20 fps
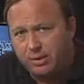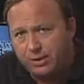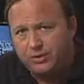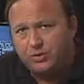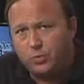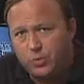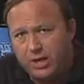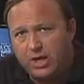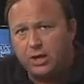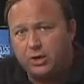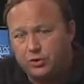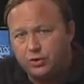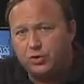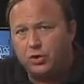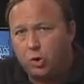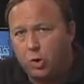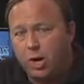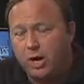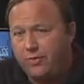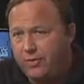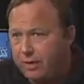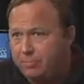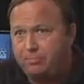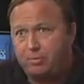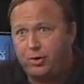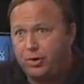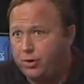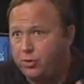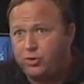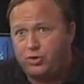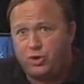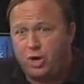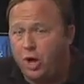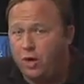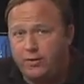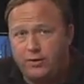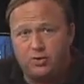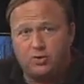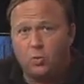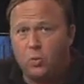liberties we enjoy that produced all